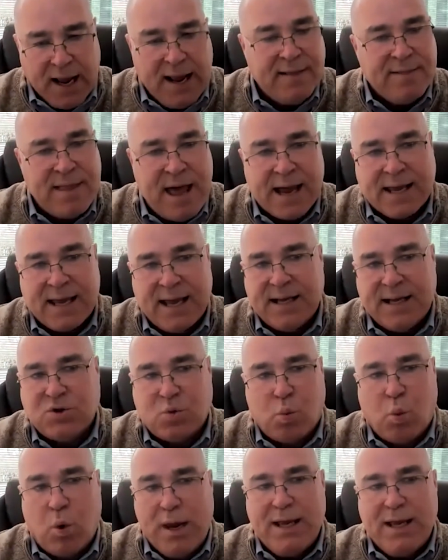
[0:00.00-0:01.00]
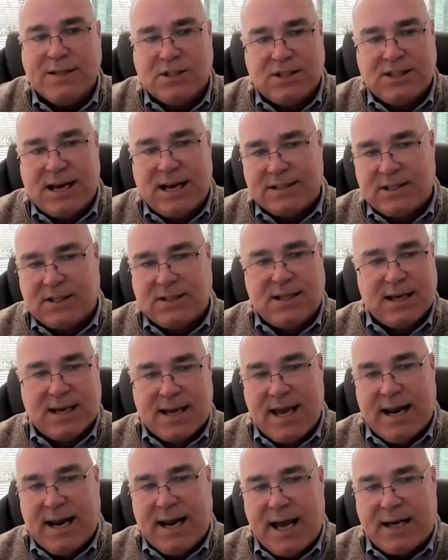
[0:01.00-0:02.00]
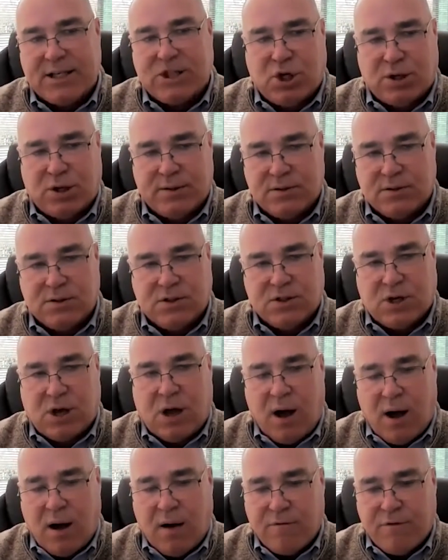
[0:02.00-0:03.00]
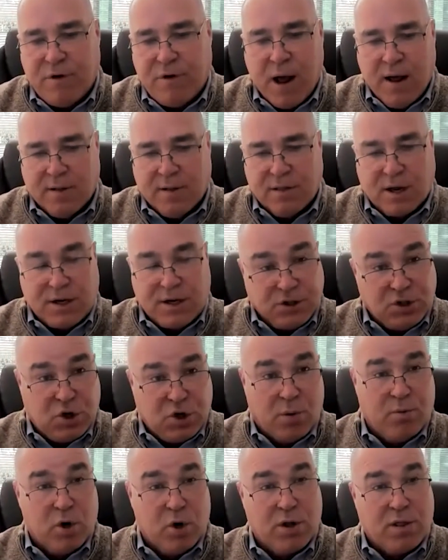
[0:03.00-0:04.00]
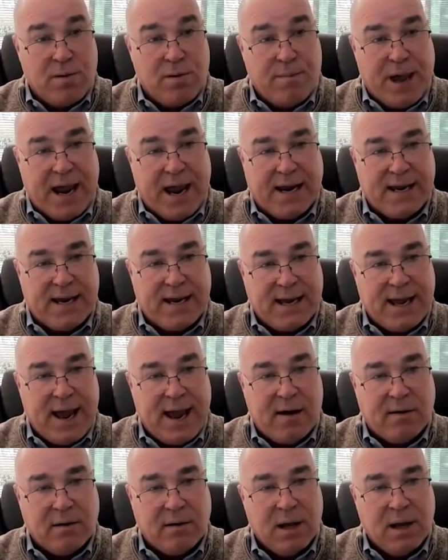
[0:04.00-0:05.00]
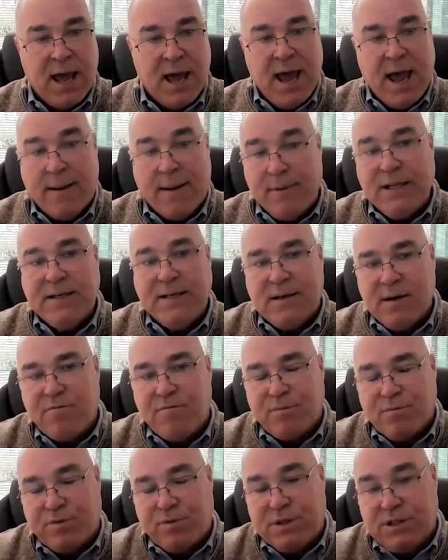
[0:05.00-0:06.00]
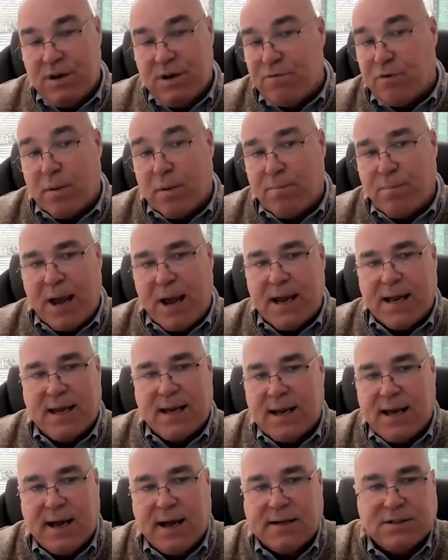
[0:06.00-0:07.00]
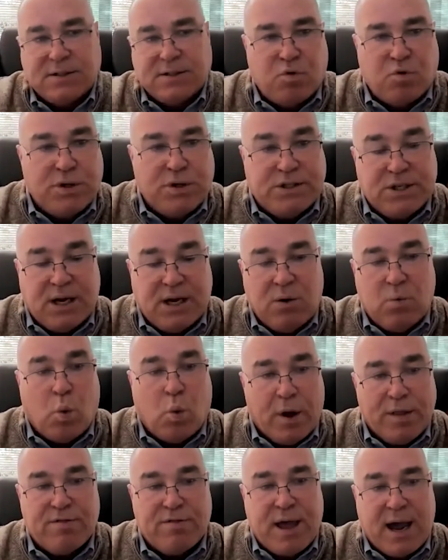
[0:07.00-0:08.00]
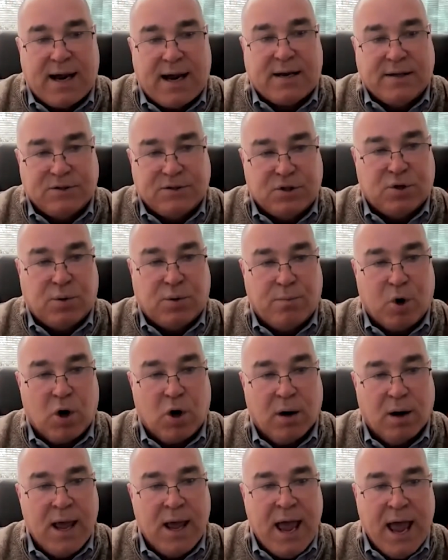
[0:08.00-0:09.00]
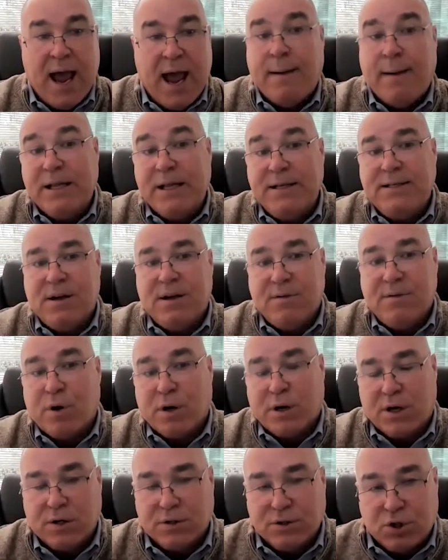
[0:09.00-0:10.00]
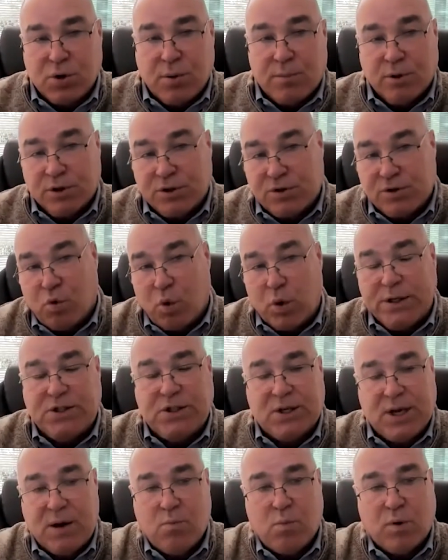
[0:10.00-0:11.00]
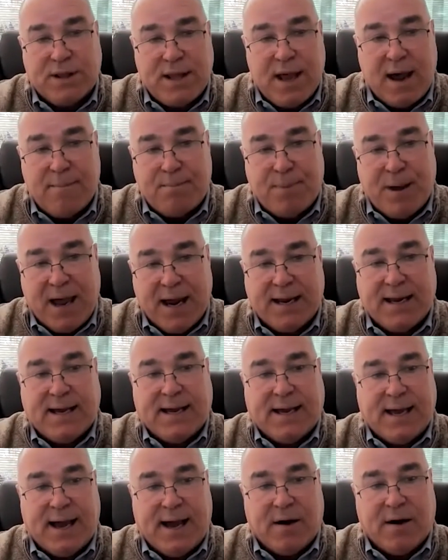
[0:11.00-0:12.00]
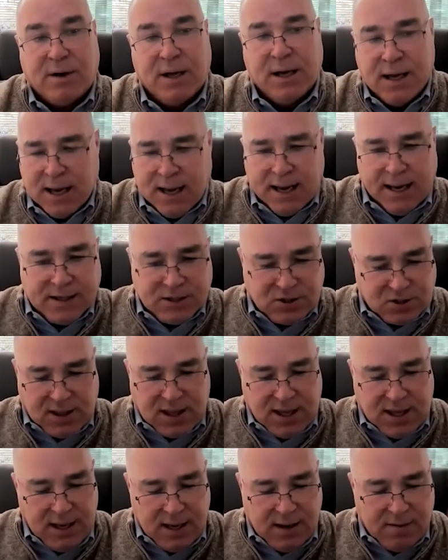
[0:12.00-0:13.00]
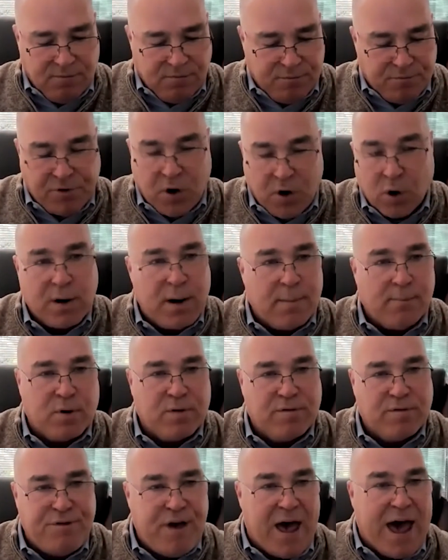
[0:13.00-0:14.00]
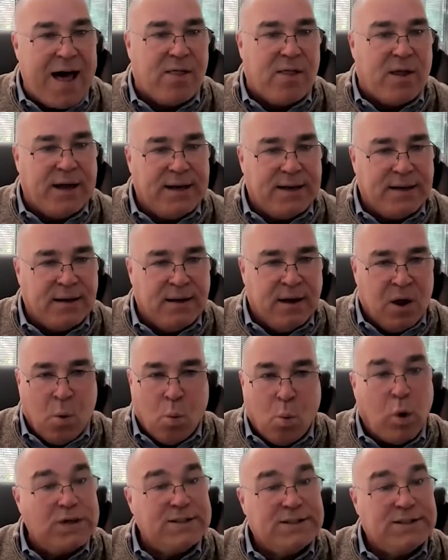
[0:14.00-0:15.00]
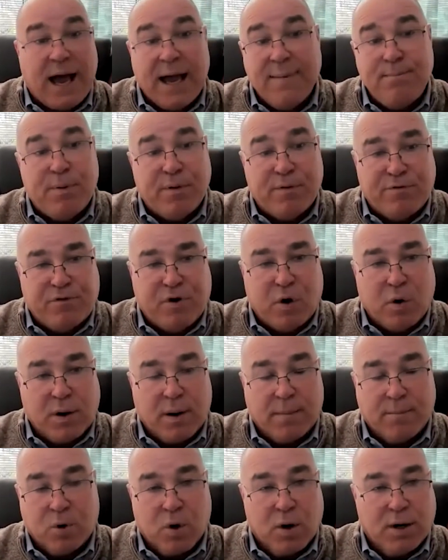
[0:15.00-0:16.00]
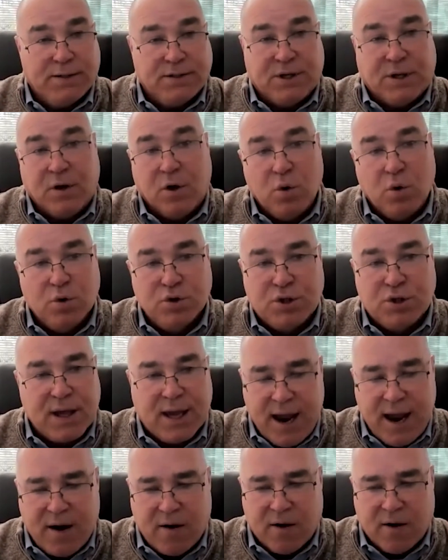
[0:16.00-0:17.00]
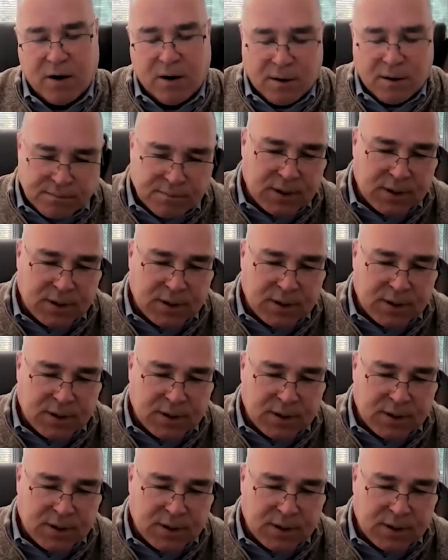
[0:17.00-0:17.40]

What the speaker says: In that case, we assess the connections of the consumer to the bank account. How many different bank accounts have we seen with that consumer? How many different consumers have we seen with that bank account? Is the phone number valid? What type of phone number is it? Who's the carrier?